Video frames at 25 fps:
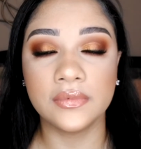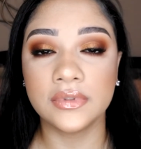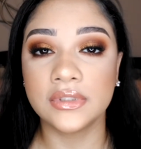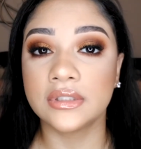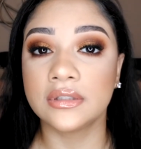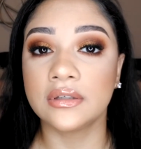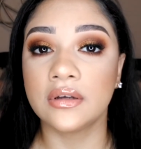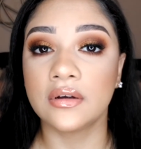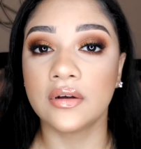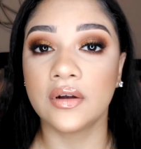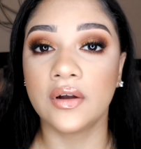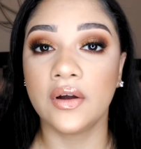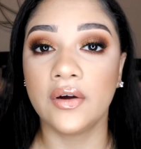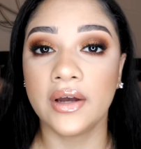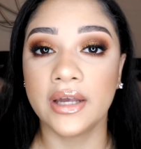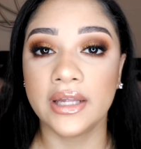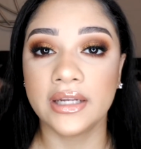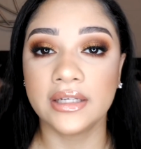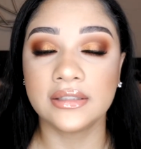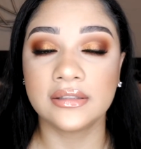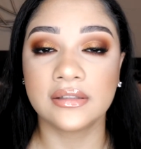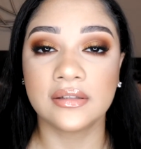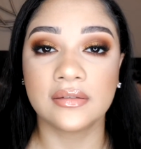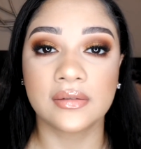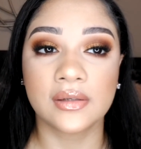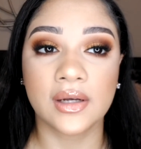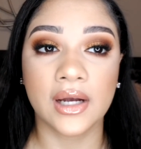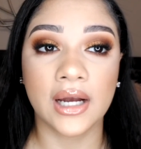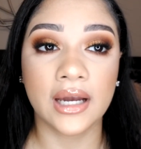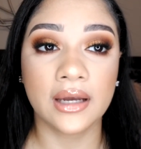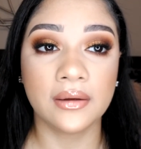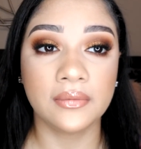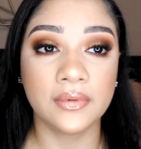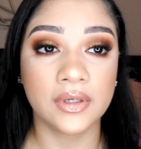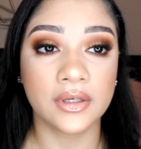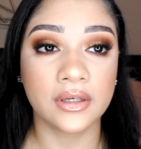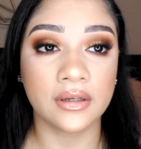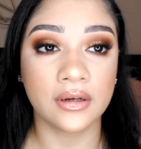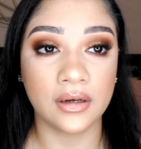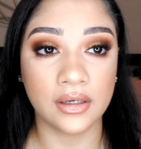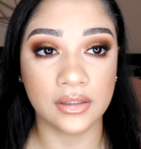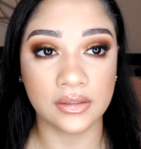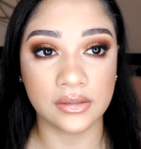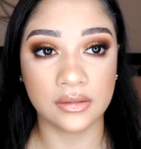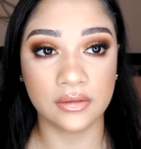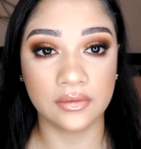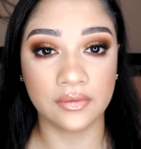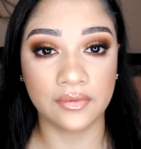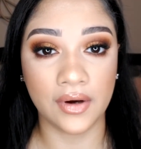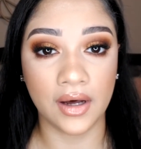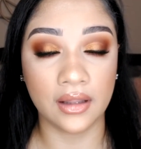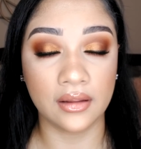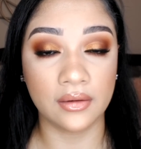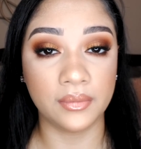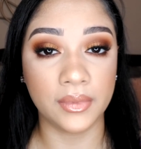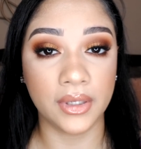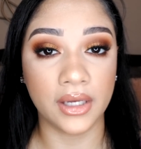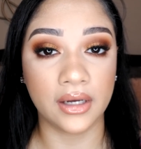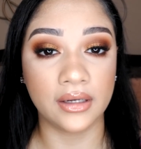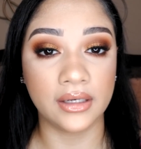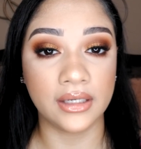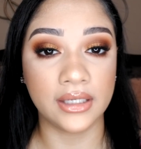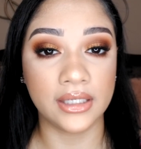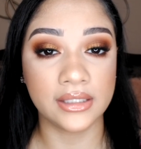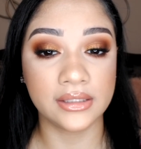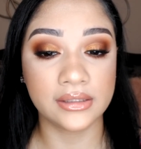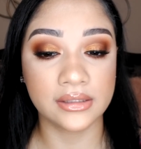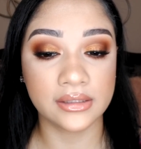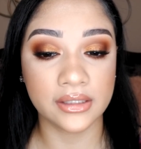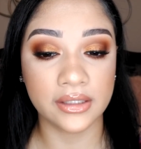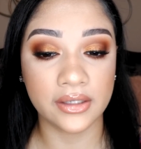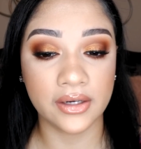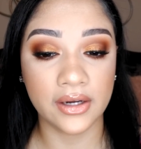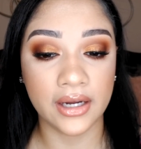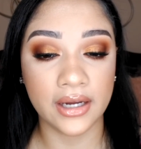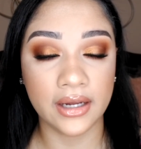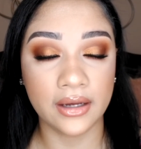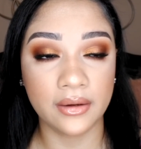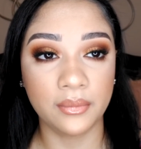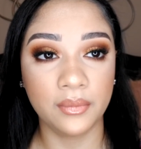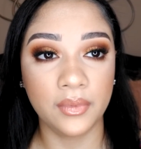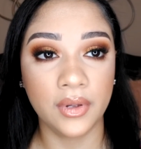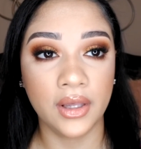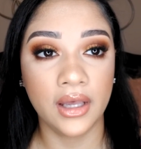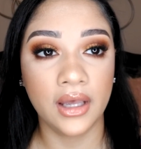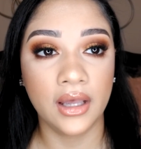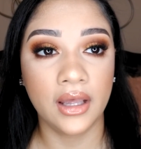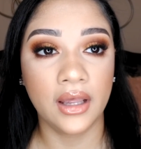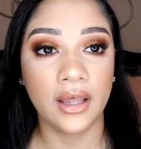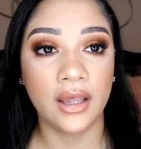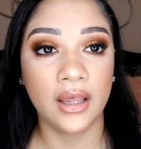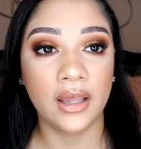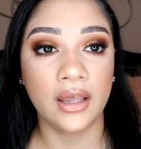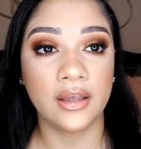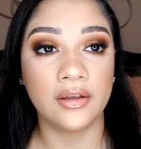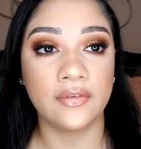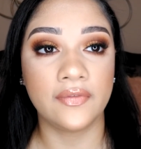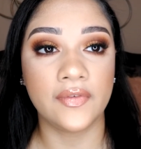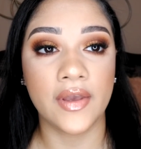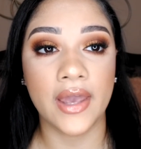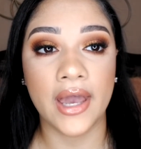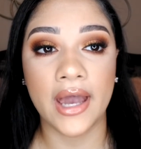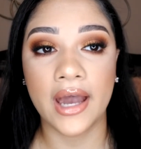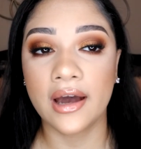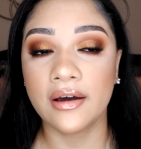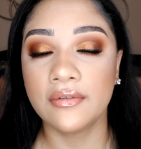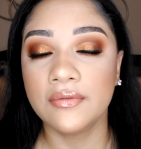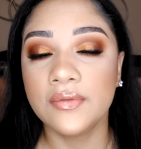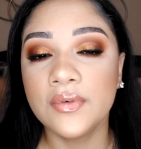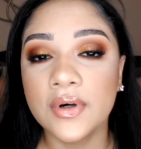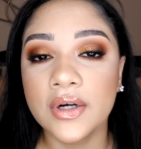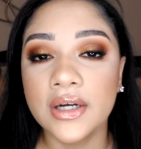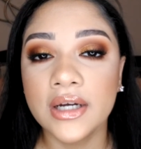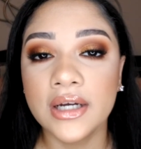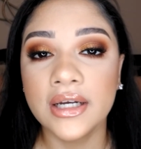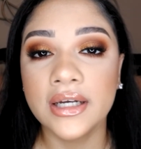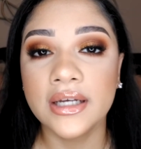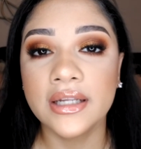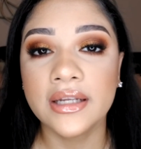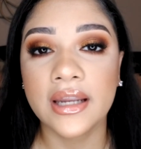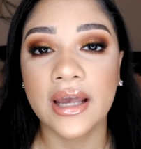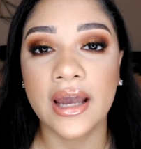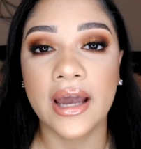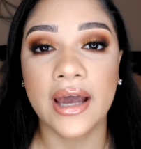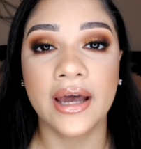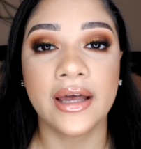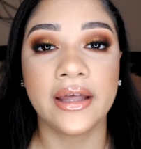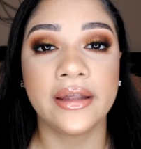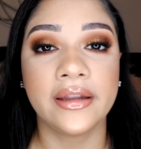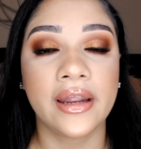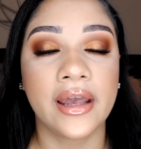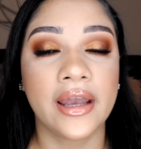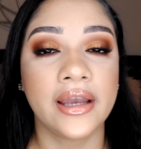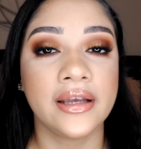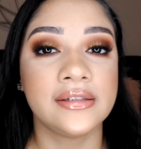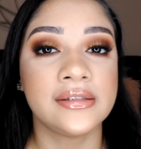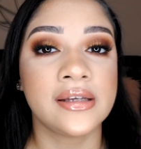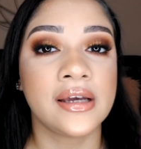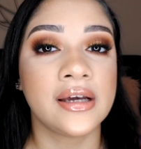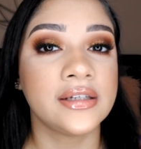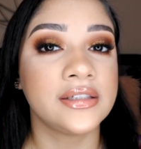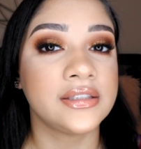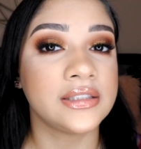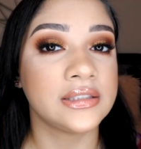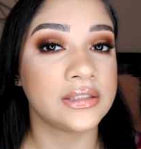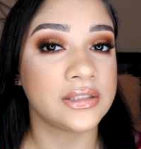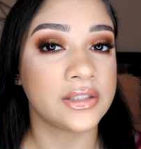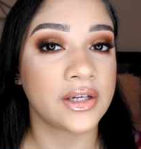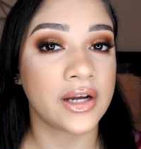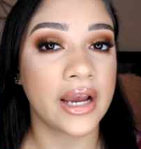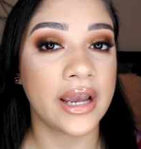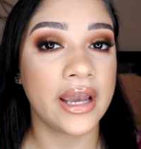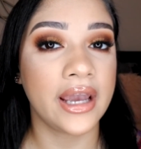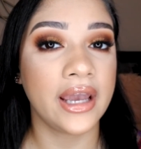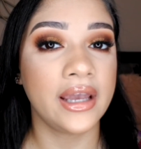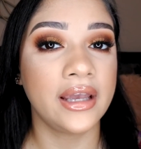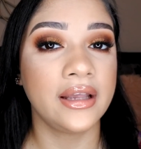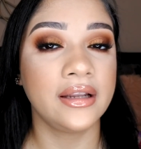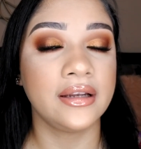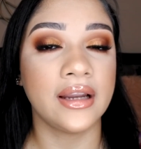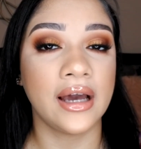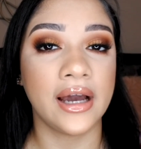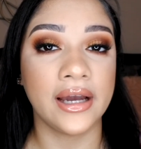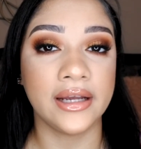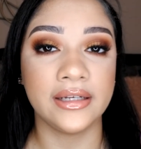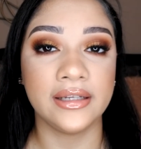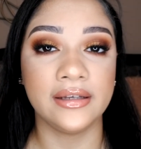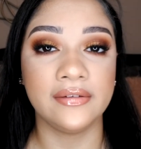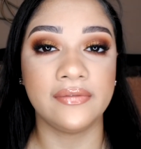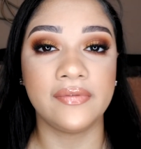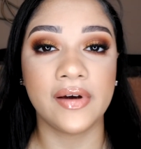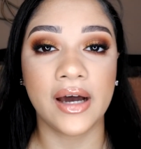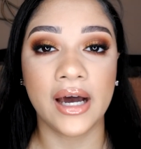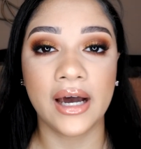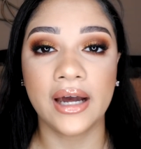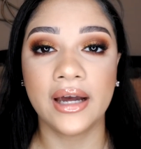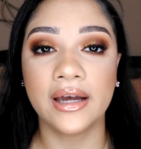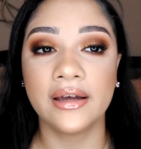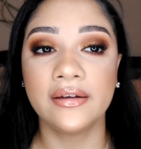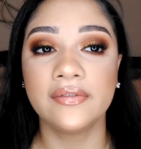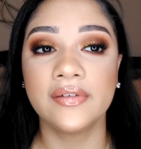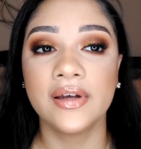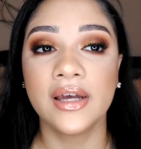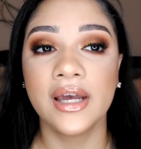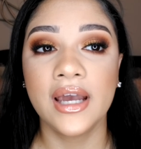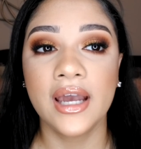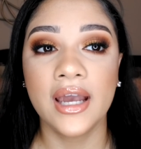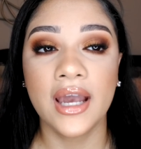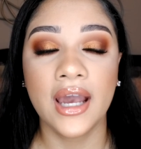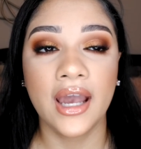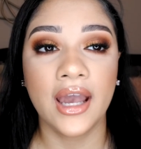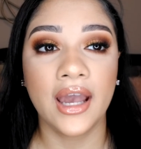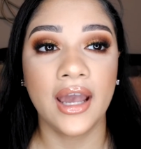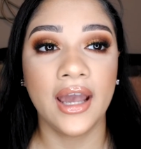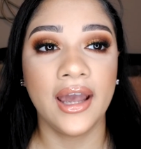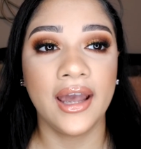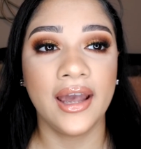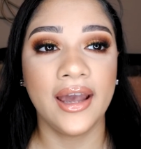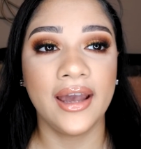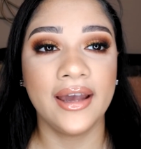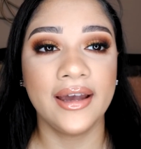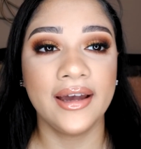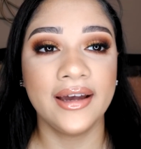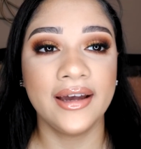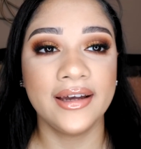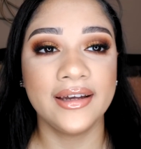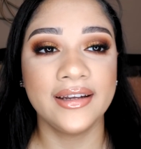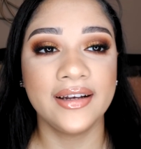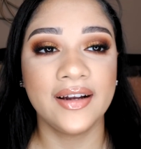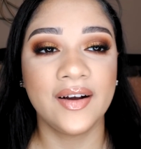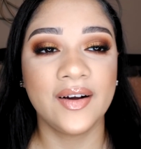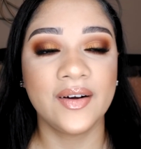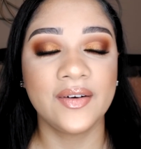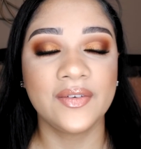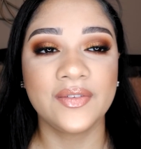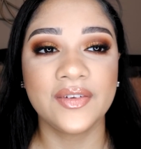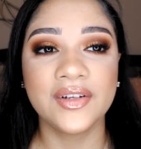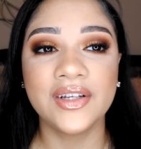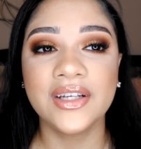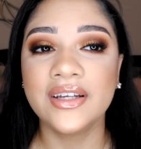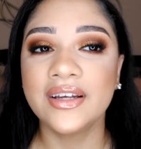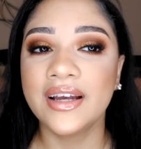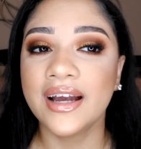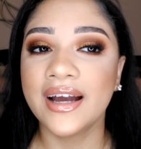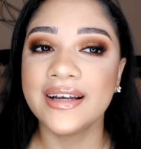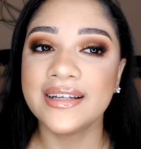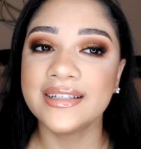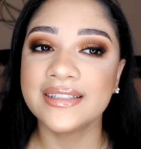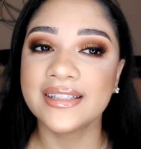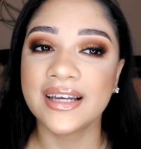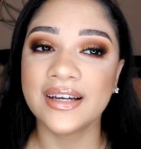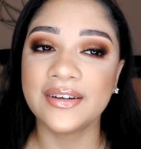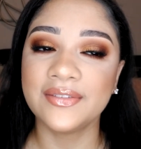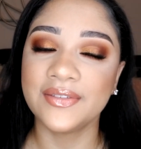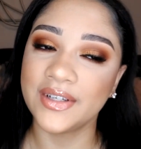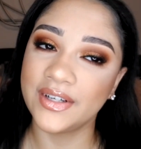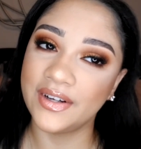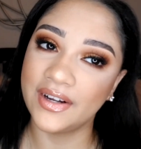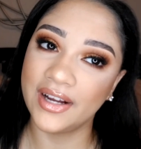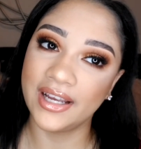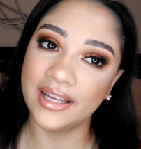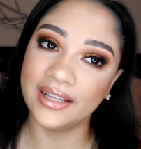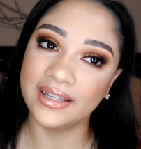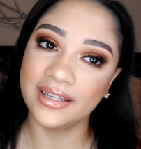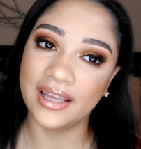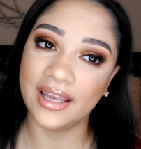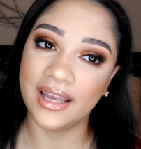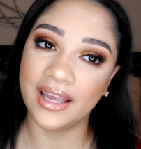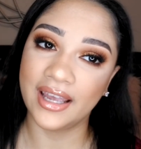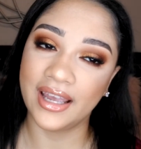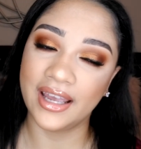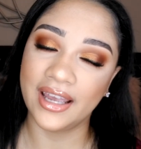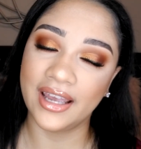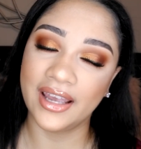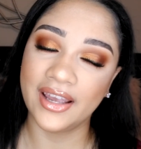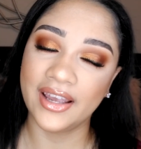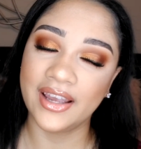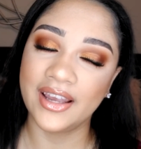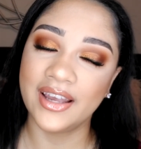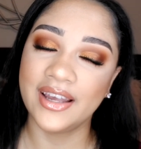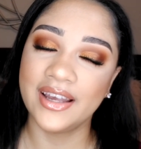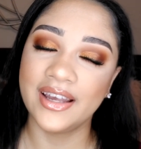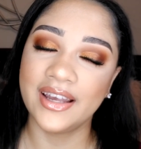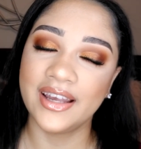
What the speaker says: So go ahead and subscribe. You can also follow me on Instagram if you have one at a touch of Trey 95. And hopefully you guys have a great day,